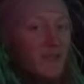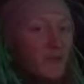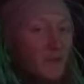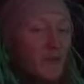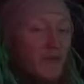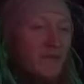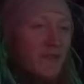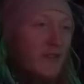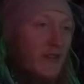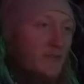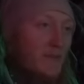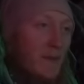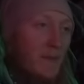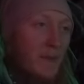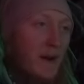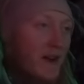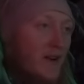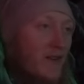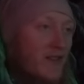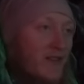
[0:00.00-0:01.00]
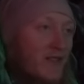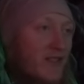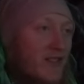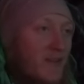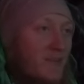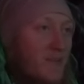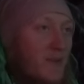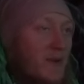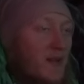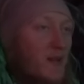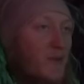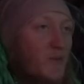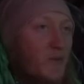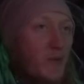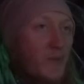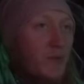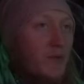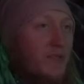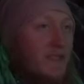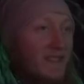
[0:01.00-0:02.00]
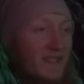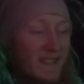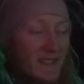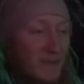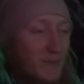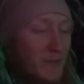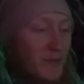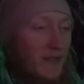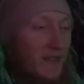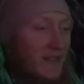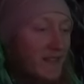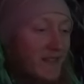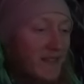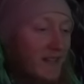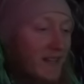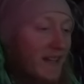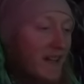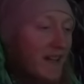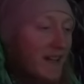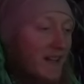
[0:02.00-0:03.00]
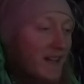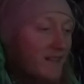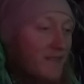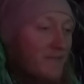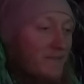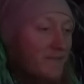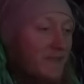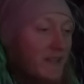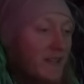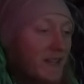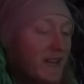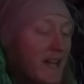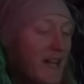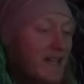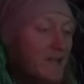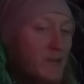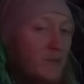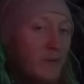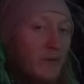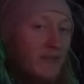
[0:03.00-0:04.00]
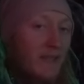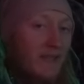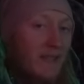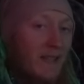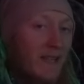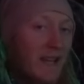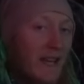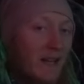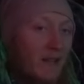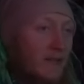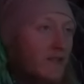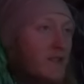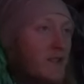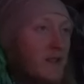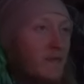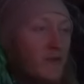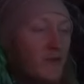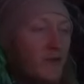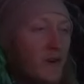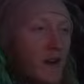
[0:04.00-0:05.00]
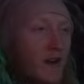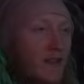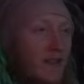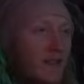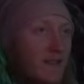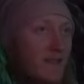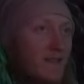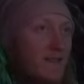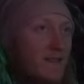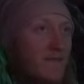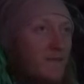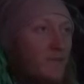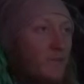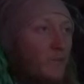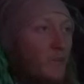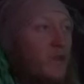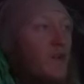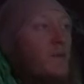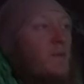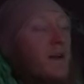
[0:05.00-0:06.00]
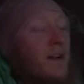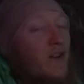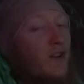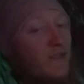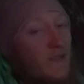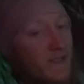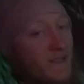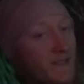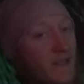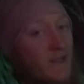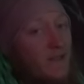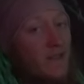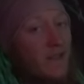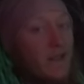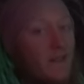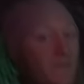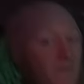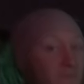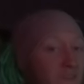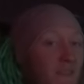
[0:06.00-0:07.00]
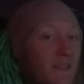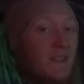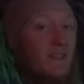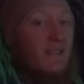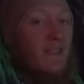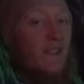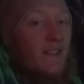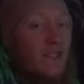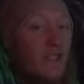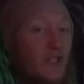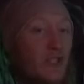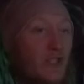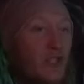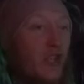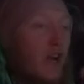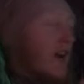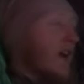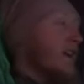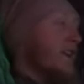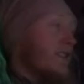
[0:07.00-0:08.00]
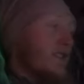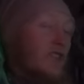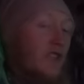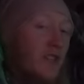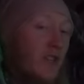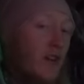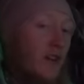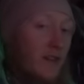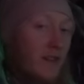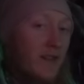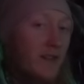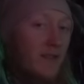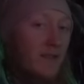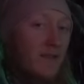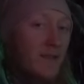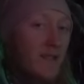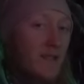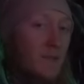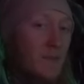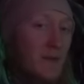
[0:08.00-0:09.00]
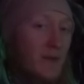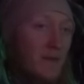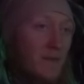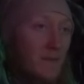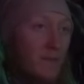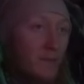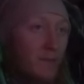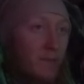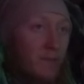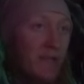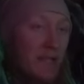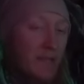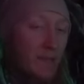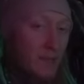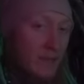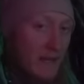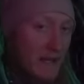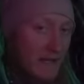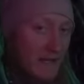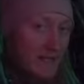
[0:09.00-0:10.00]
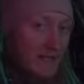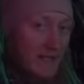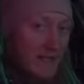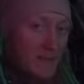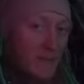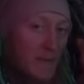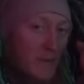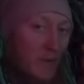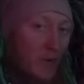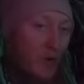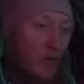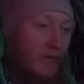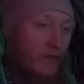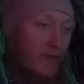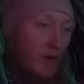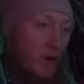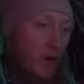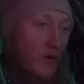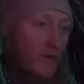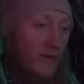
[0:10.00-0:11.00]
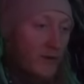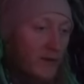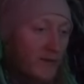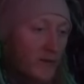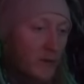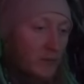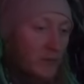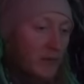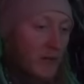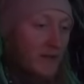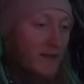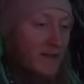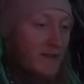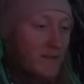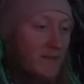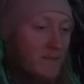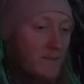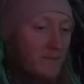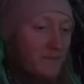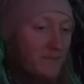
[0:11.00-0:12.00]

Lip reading: We finished my pirate ship, we were building a canal, and as we're building the canal, the server crashes. We come back on the server, there's a giant chunk that's been displaced. It's been moved over a few blocks.